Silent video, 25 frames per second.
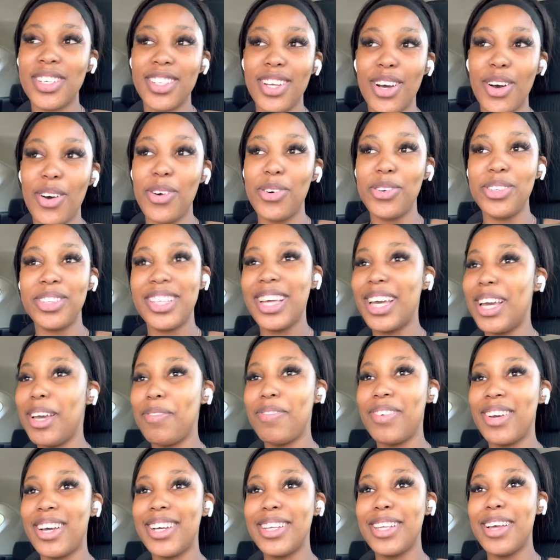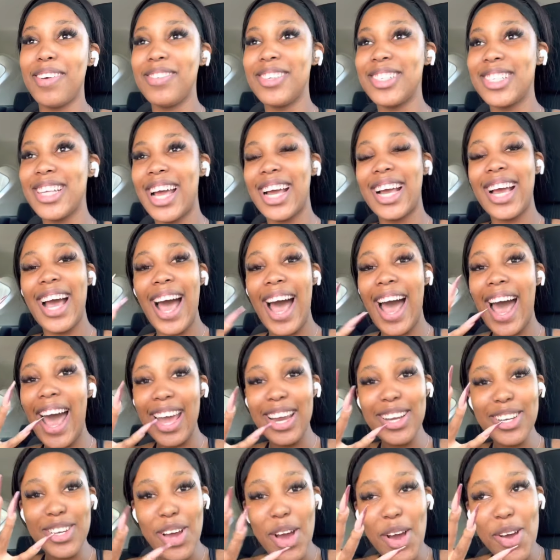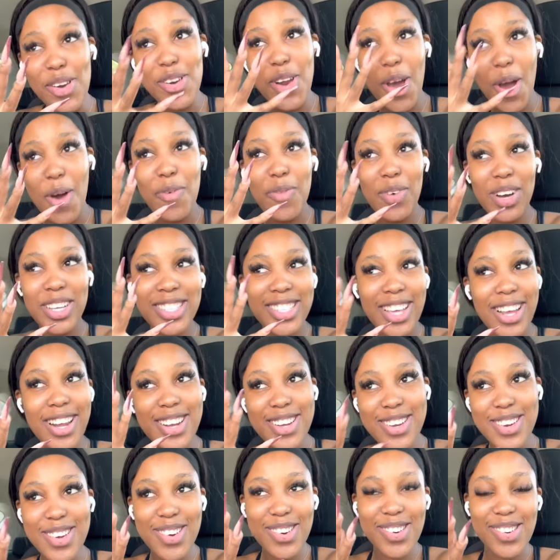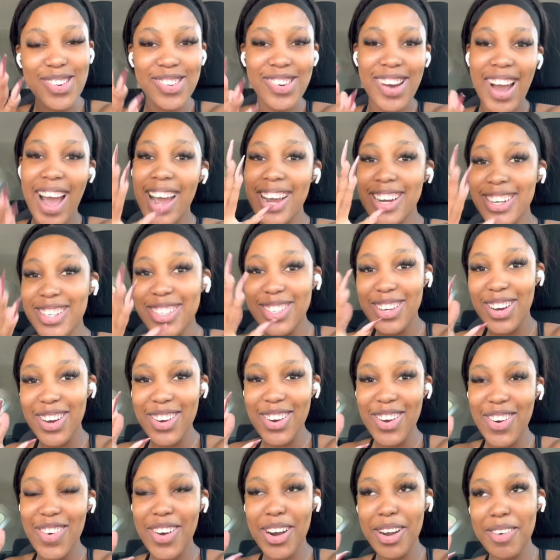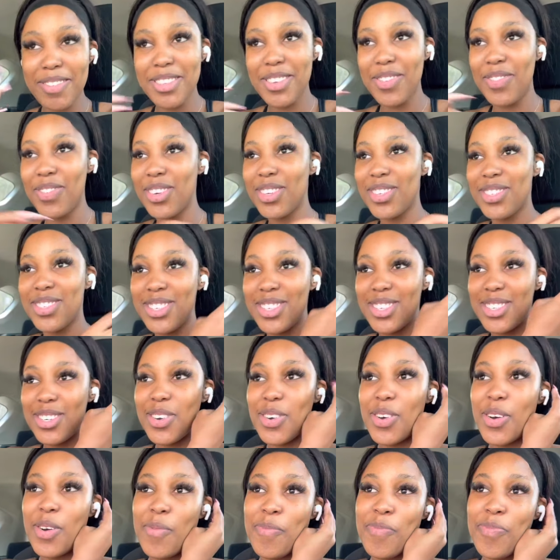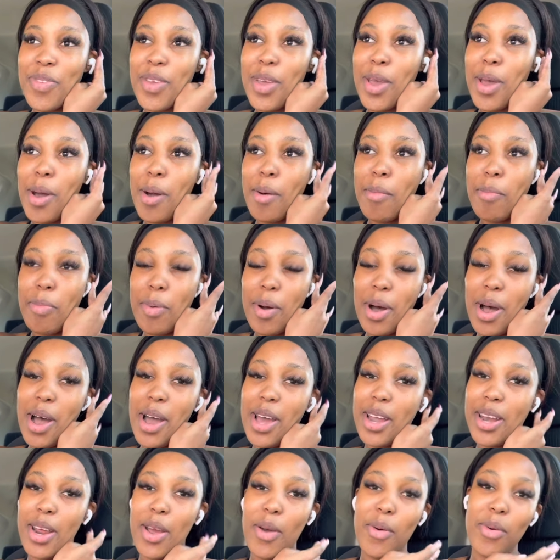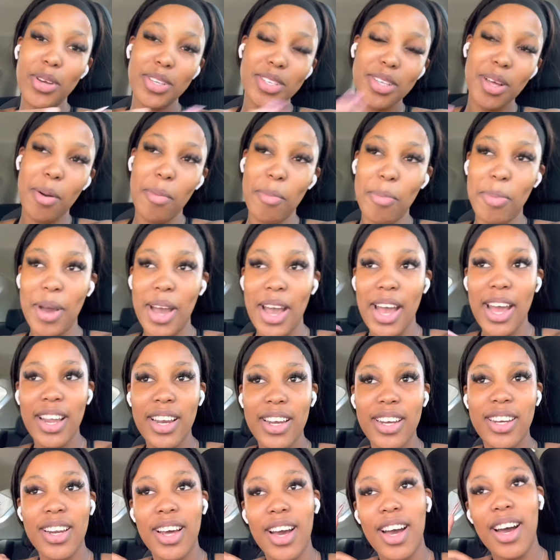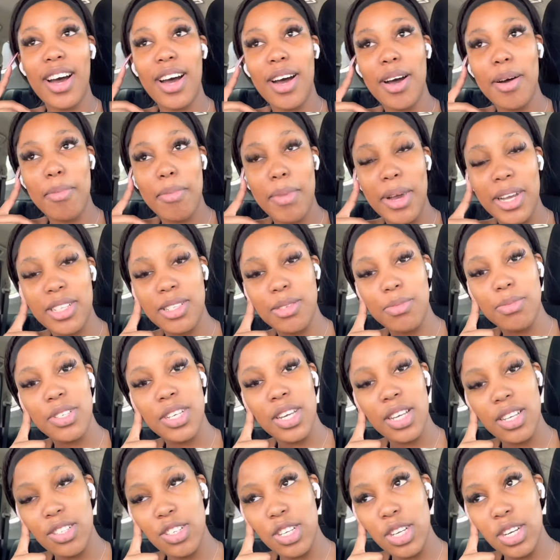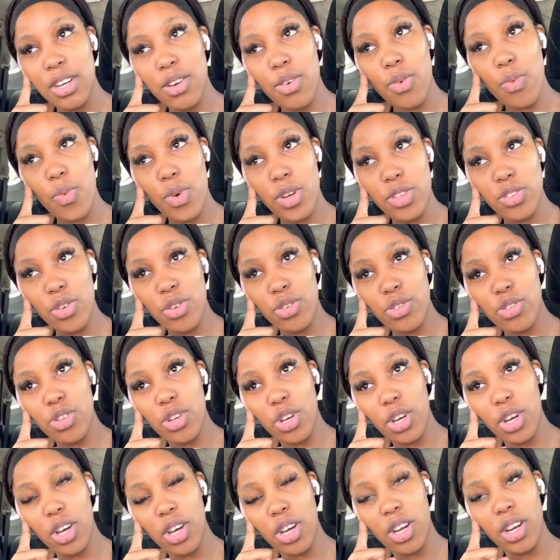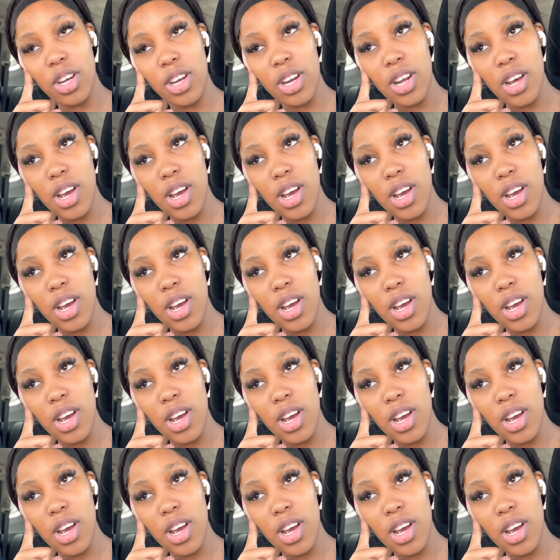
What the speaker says: the whole thing because I was like, I don't know what to do, I don't know what I'm supposed to do, but it wasn't bad. My gym session was also good.